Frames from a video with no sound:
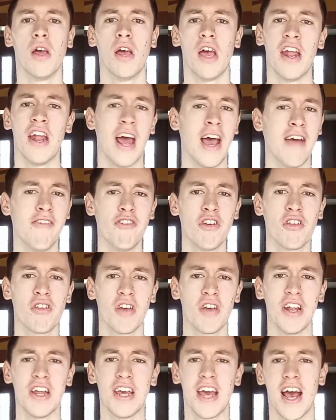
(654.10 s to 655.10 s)
And every
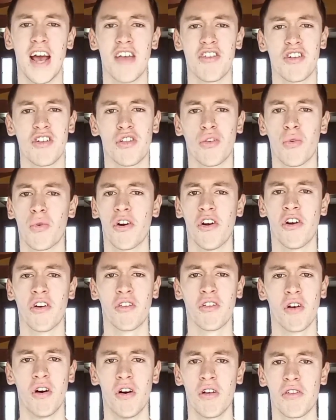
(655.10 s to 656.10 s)
city has its
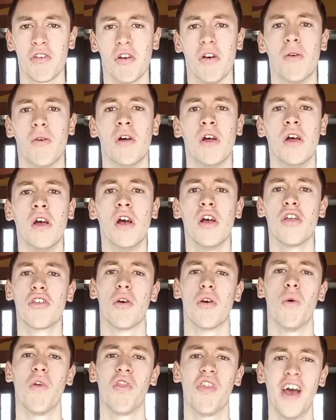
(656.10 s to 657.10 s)
quirks also.
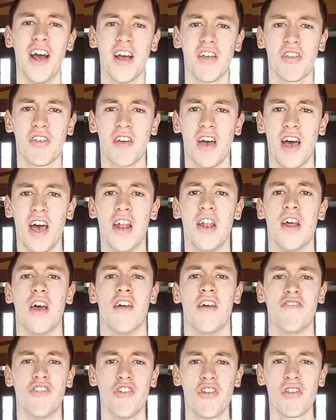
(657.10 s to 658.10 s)
So with that said,
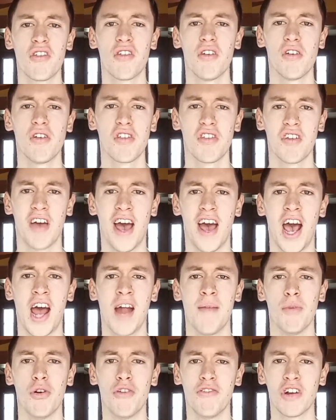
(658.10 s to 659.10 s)
if you're still set
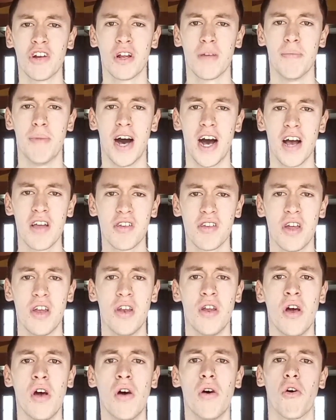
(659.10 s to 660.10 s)
on moving to
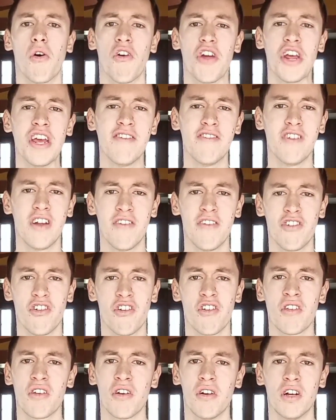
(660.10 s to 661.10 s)
Boston, or even if
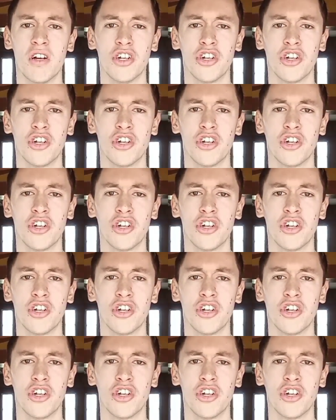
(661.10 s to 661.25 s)
you're still